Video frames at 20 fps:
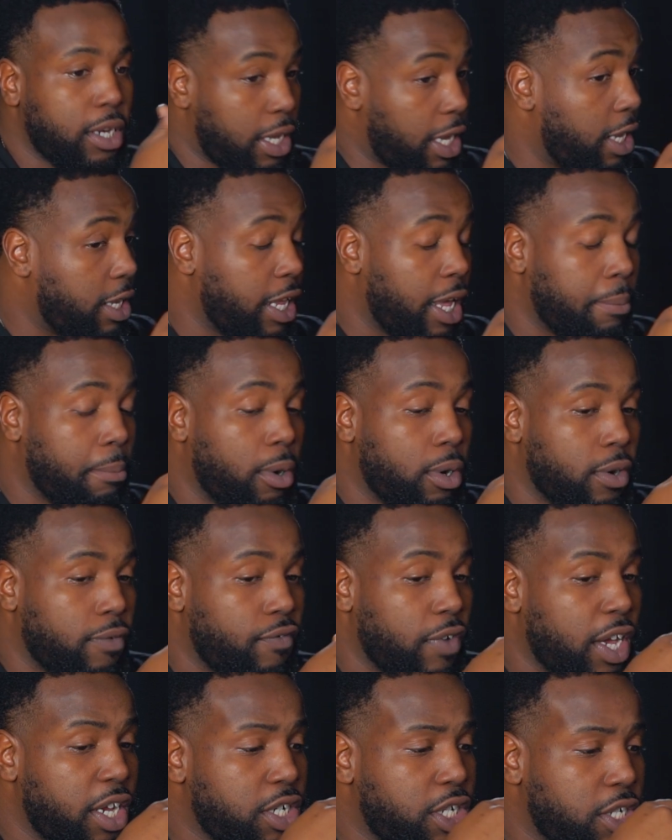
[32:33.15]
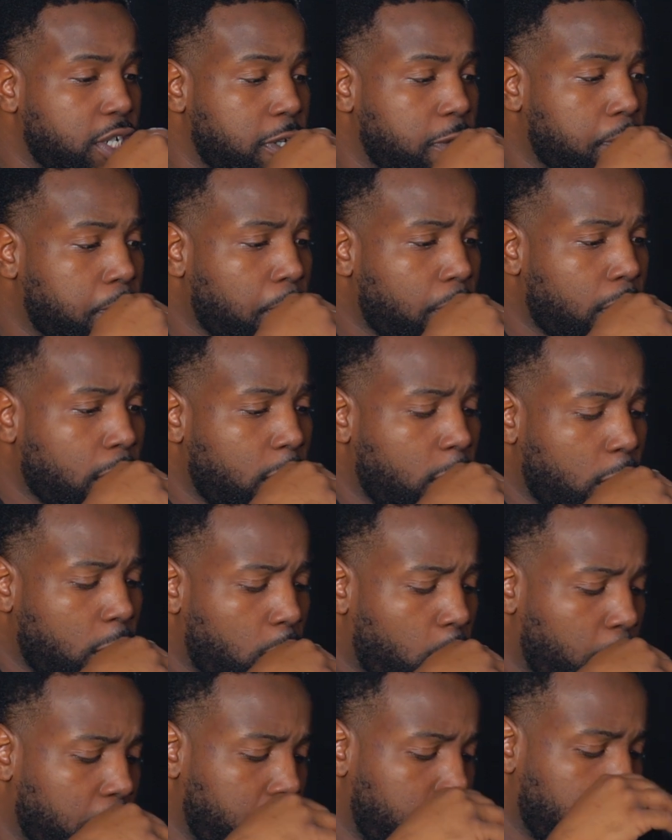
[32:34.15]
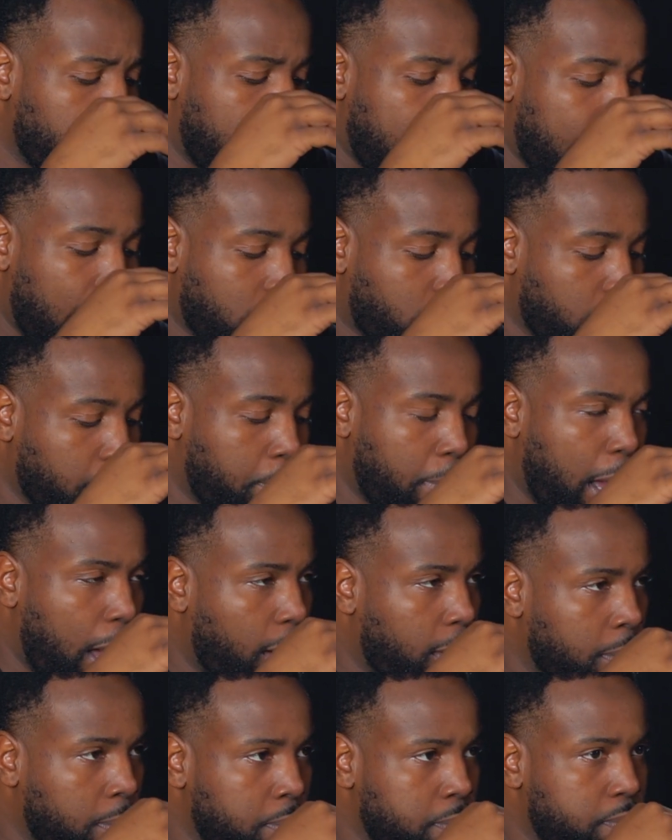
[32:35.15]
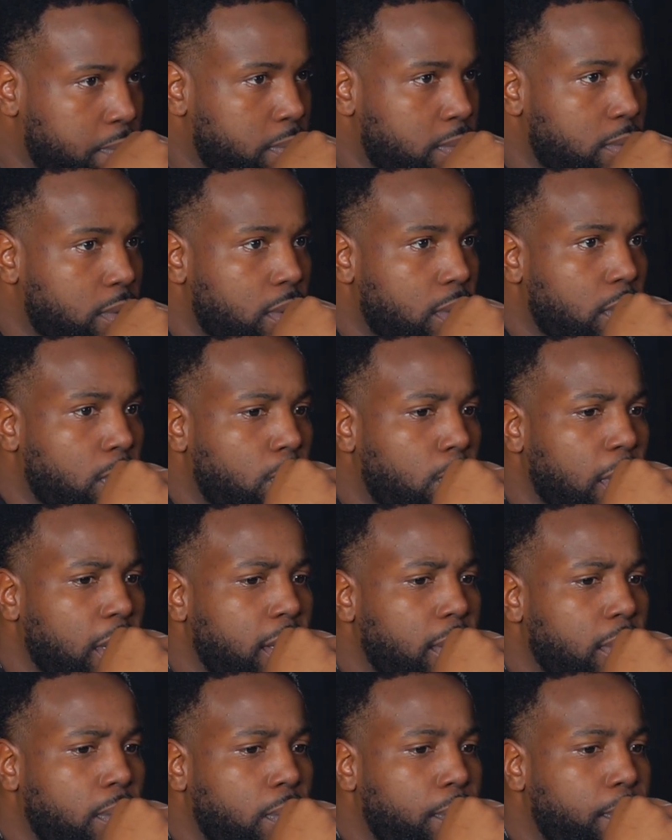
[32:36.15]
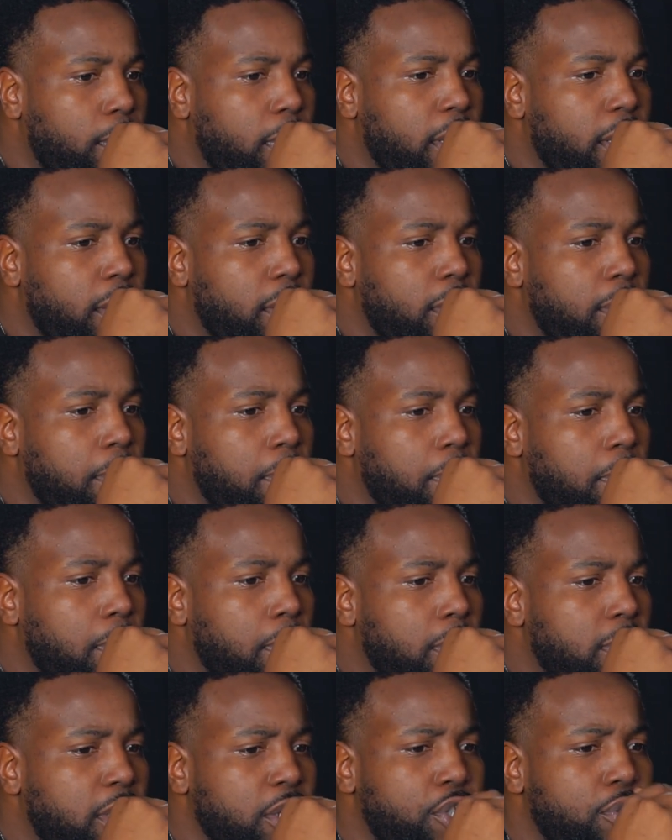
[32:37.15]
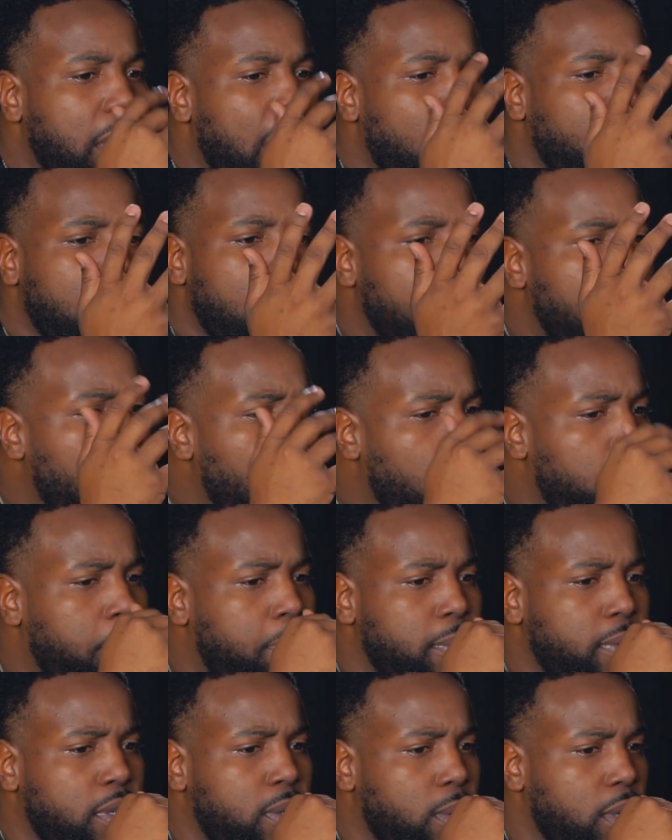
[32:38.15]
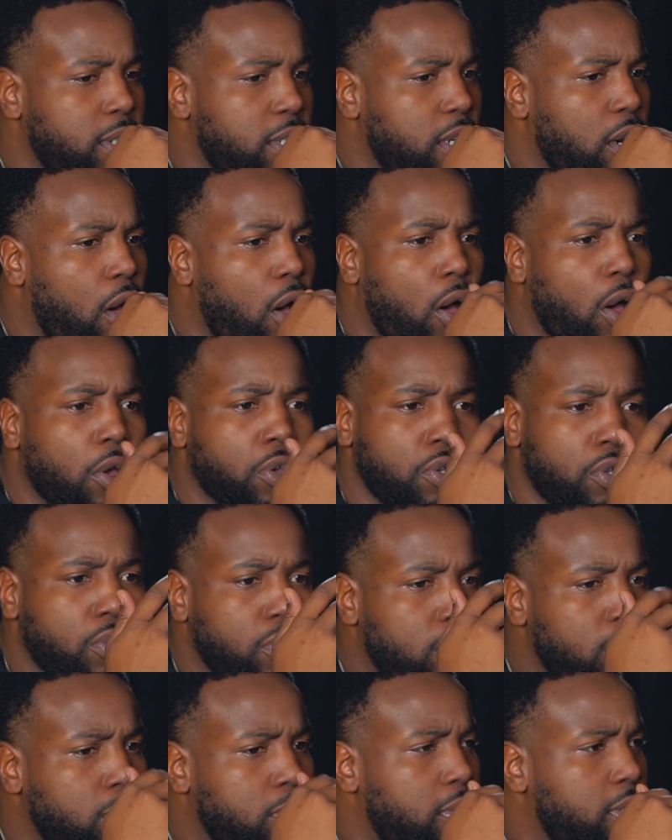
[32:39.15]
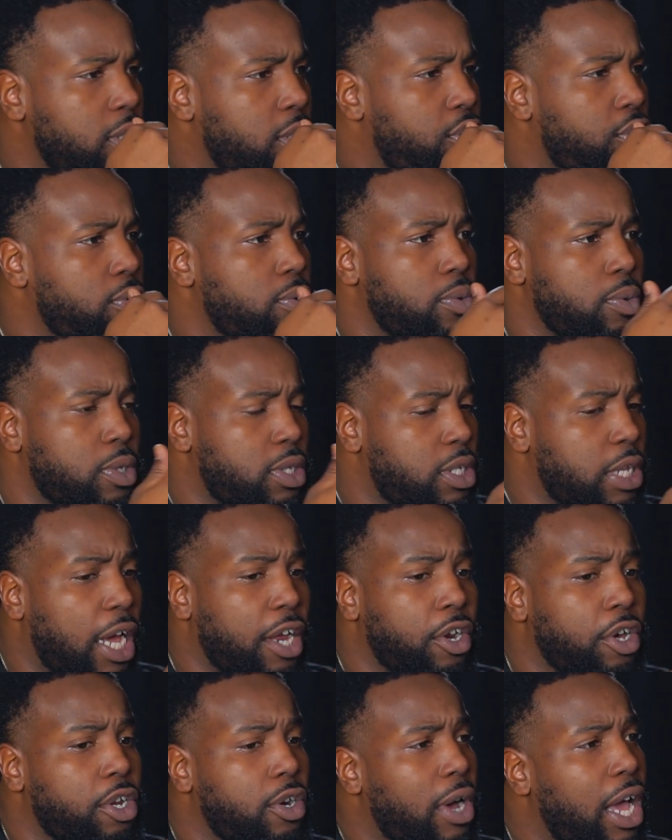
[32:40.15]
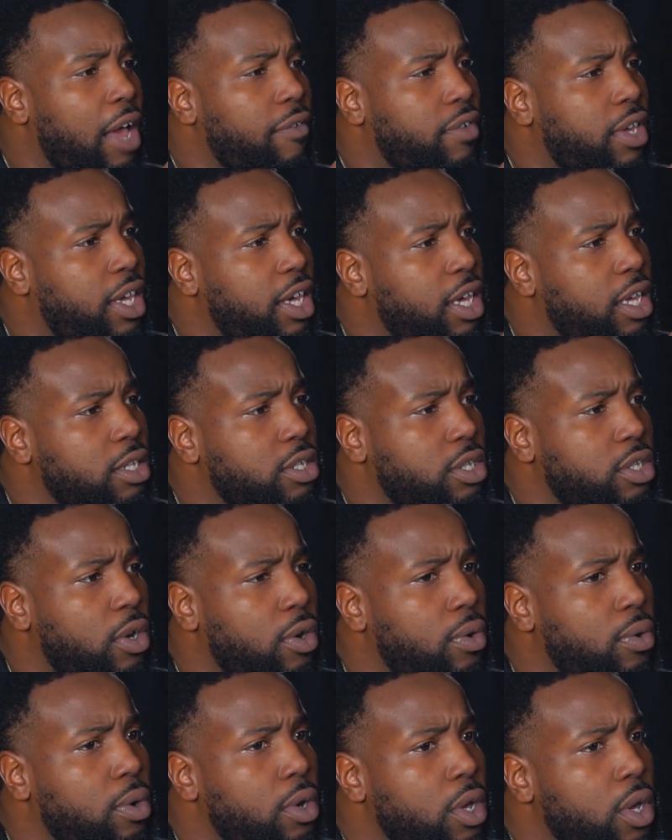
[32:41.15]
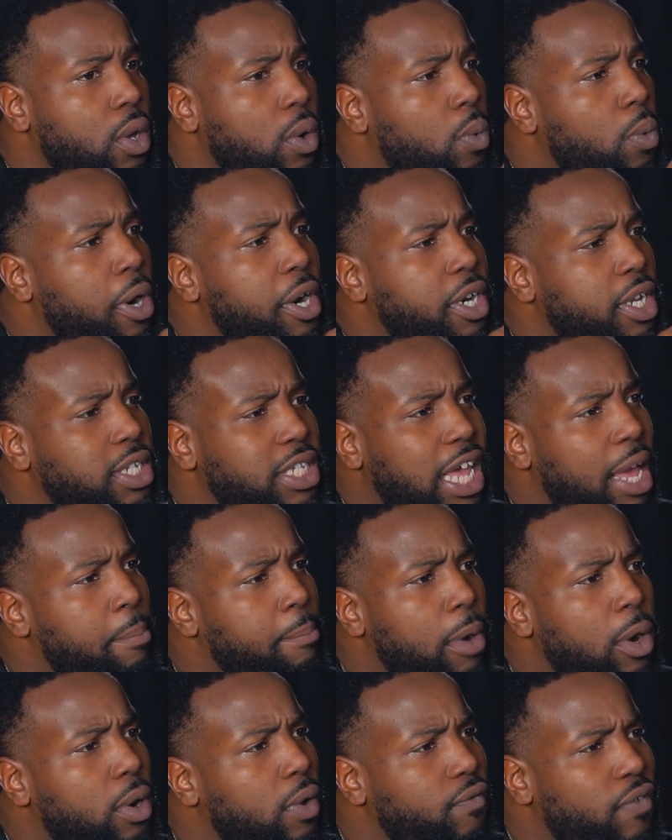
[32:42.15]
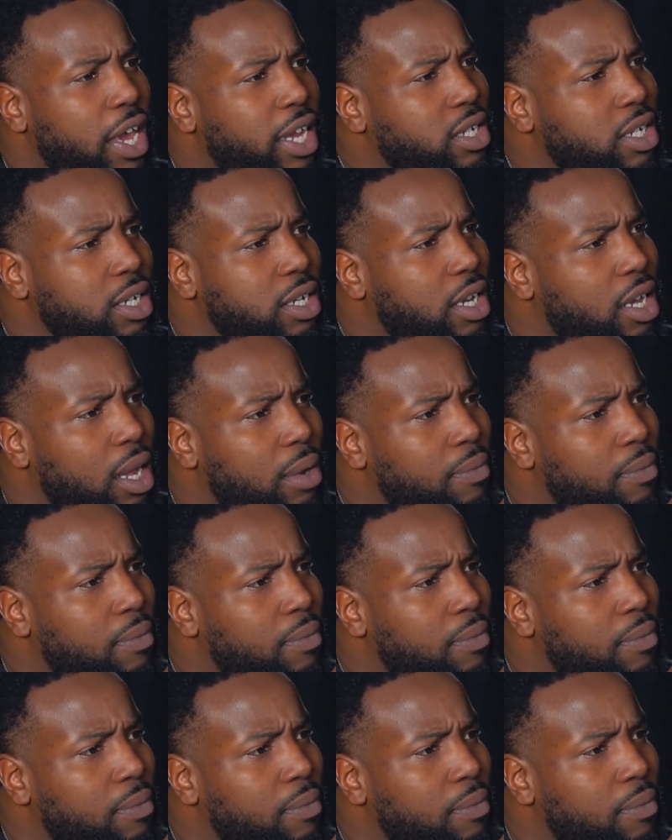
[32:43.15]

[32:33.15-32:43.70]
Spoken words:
that motivation, when you're at the bottom, what did you have help? Was it all you? I know you don't have kids, so where does that motivation come from?